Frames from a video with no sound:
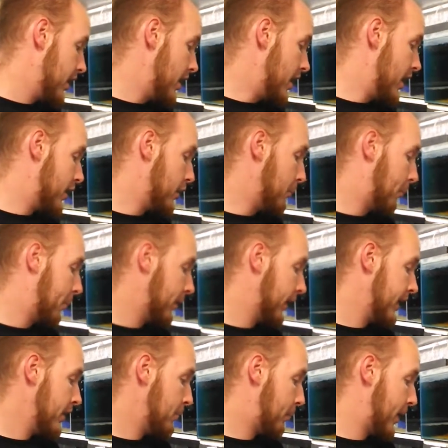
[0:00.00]
a
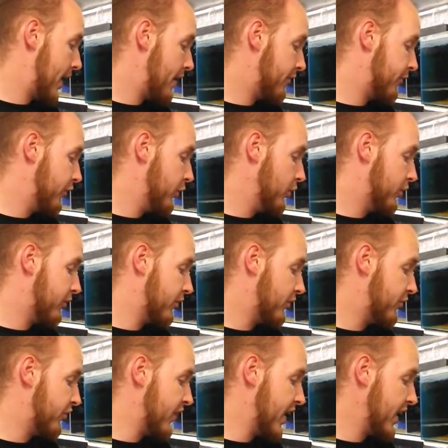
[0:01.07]
complete pet food for
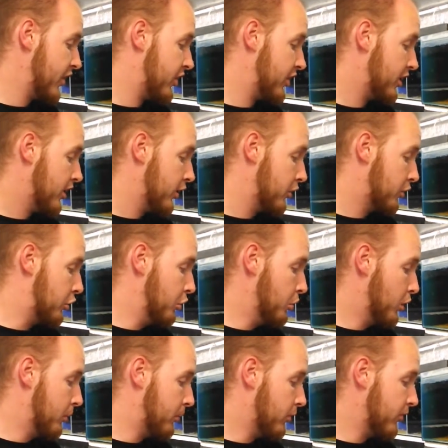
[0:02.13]
fish,
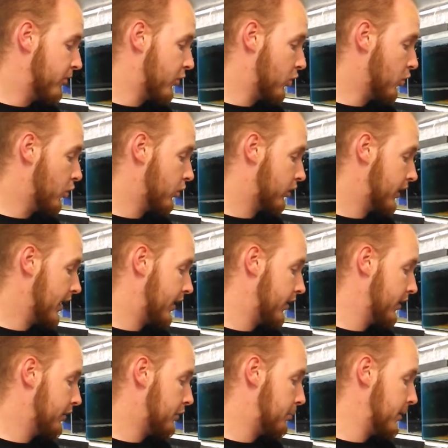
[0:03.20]
suitable for all
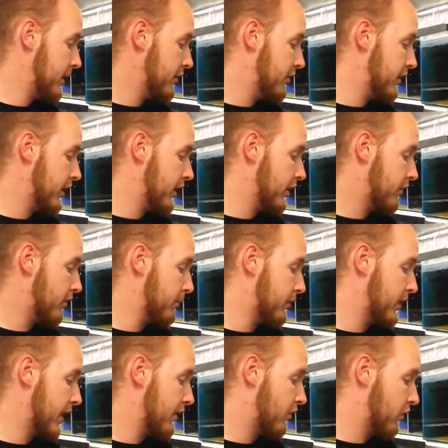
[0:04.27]
cichlid species from
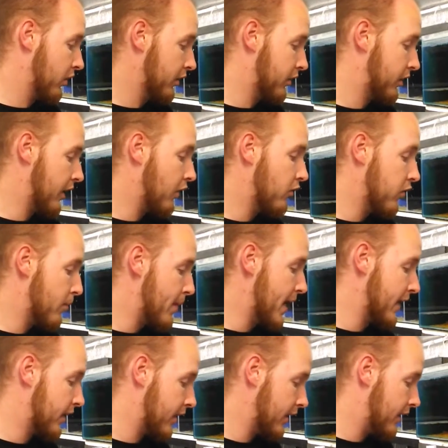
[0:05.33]
Central and South
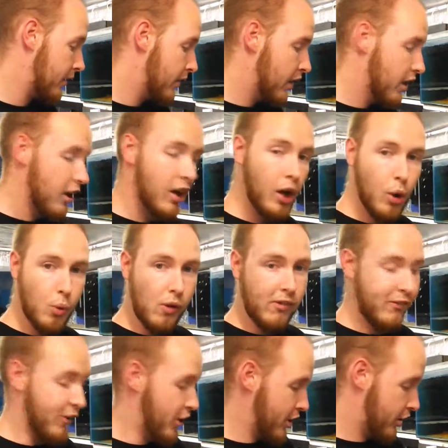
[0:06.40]
America. Well,
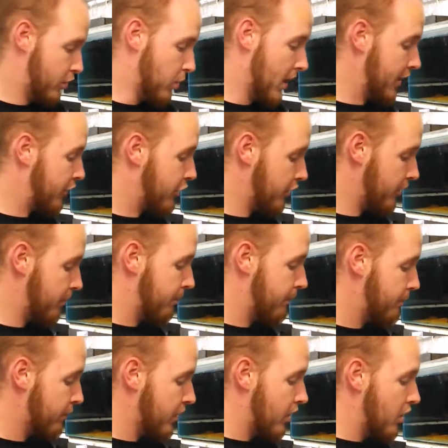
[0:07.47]
first question,
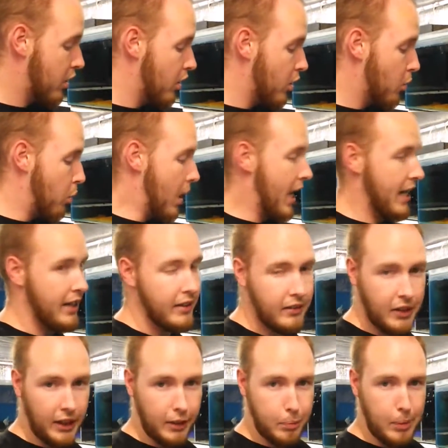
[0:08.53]
why
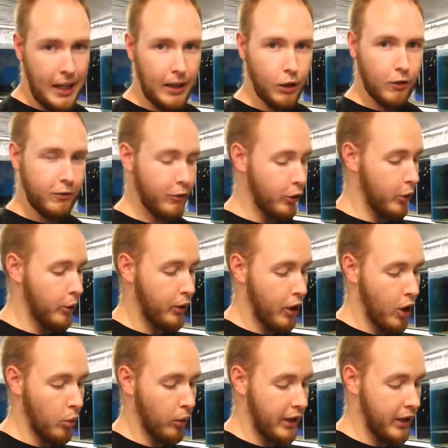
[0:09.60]
is this pellet food
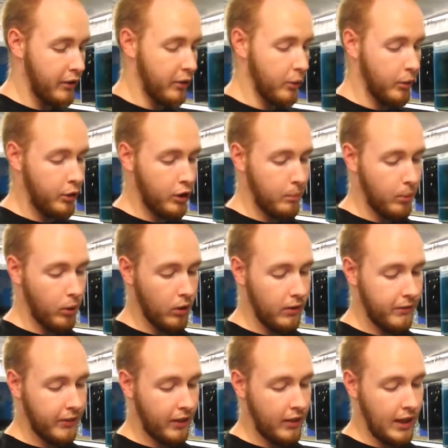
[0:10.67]
only suitable
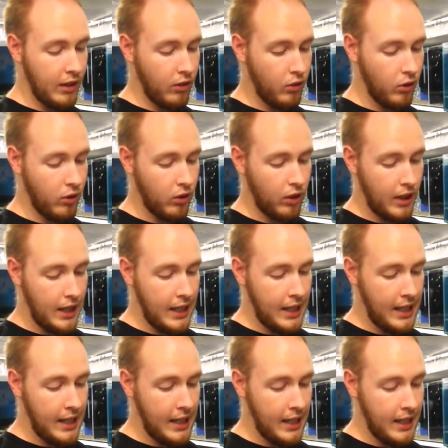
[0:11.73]
for Central
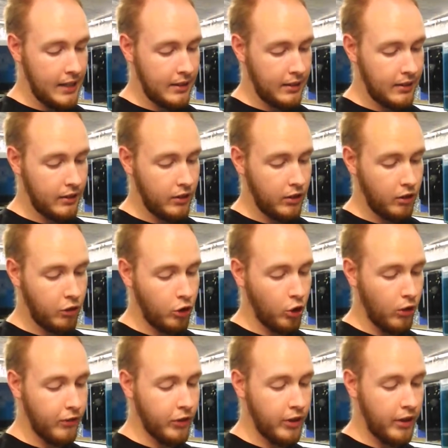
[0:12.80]
and
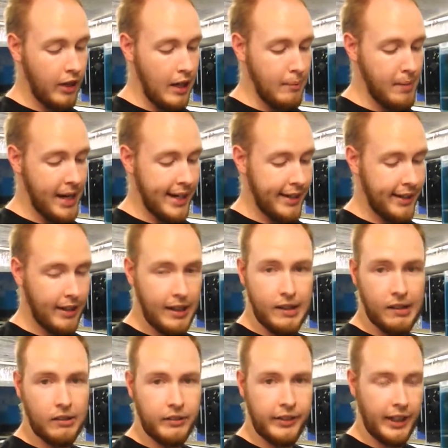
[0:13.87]
Southern America
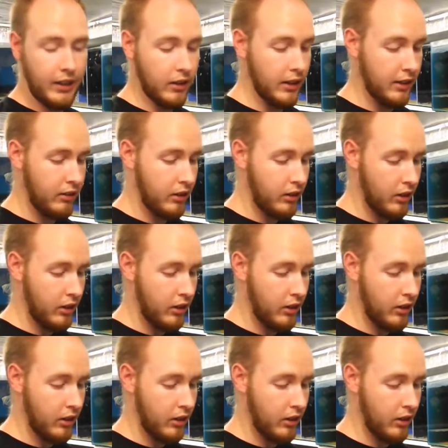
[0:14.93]
cichlids?